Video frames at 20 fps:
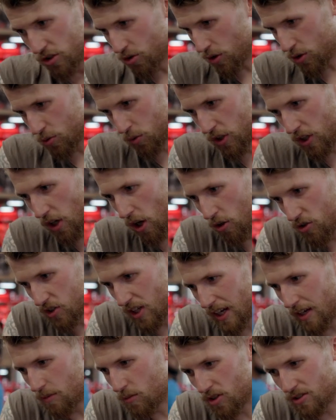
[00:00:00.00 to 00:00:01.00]
So it's one of those,
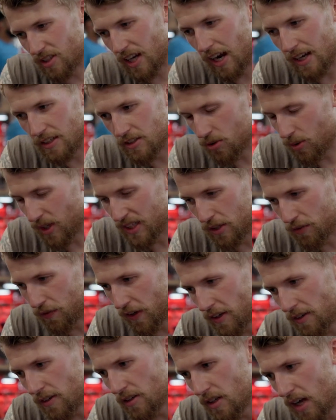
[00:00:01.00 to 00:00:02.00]
like, I'm not tied to
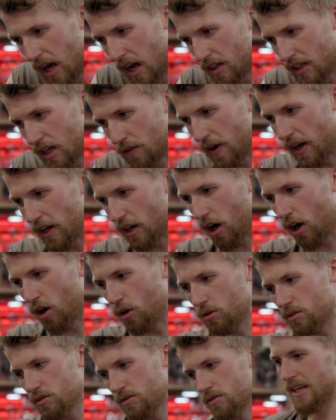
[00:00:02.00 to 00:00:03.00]
anything. I'll give it a
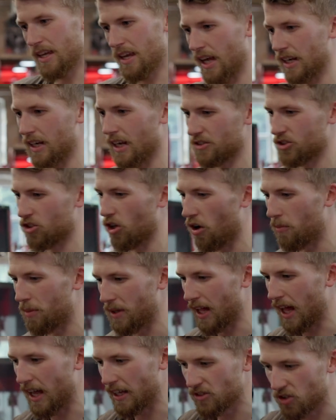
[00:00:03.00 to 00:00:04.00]
go and I'll sort of be
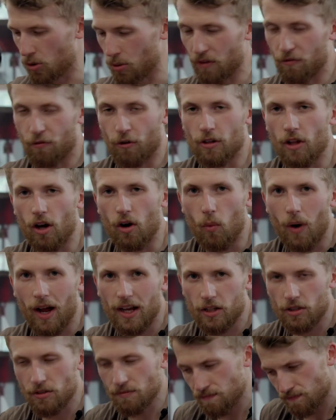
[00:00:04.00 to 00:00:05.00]
like, do it for a little
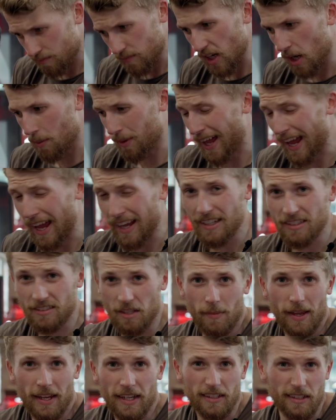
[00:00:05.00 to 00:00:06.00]
while. I'm like, A, is
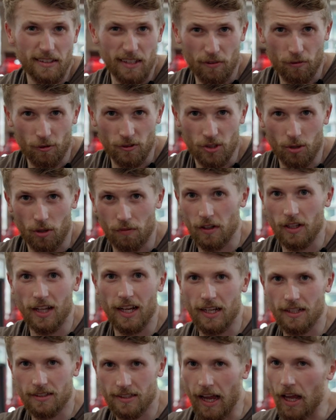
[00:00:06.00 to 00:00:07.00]
it making a difference? Do I feel
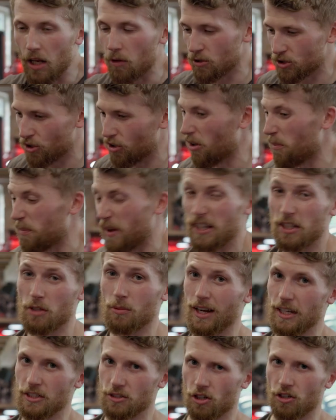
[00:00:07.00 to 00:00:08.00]
like it's getting a result? And B, do
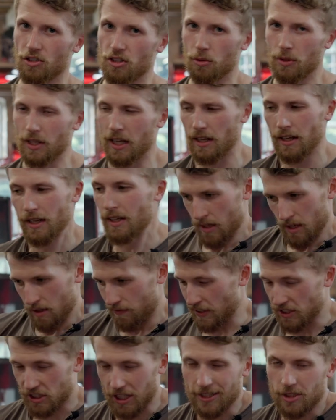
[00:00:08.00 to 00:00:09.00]
I enjoy doing it?
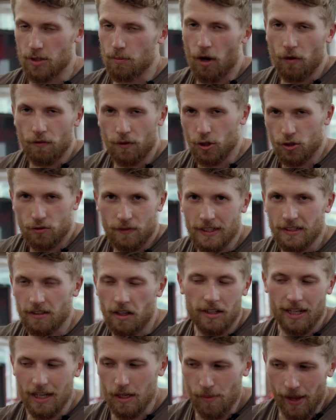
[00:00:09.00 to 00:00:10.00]
If it's yes to both of those things,
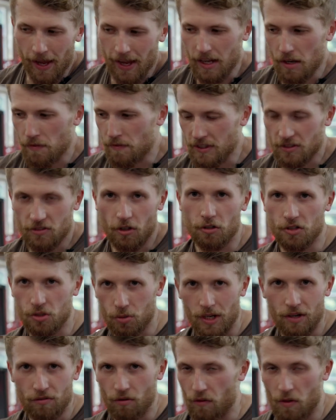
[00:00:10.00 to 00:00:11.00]
I'll keep it in. If it's no
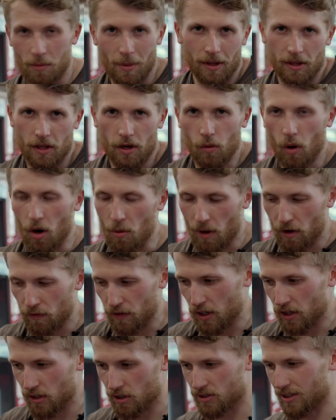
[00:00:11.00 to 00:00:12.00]
to either of them, I know I won't
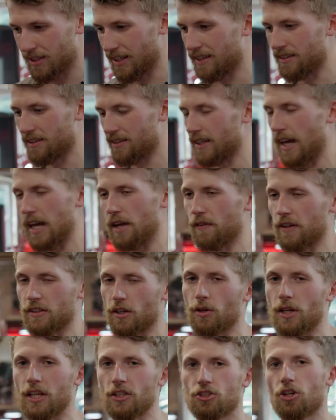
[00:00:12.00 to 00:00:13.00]
bother, because at the end of the day, if I
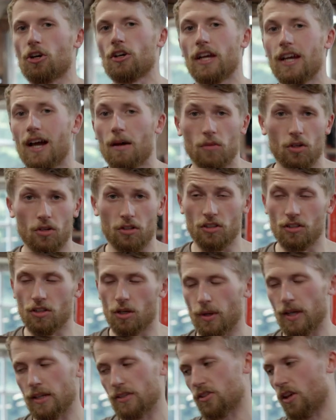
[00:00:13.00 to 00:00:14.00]
don't enjoy it, I'm not going to do it.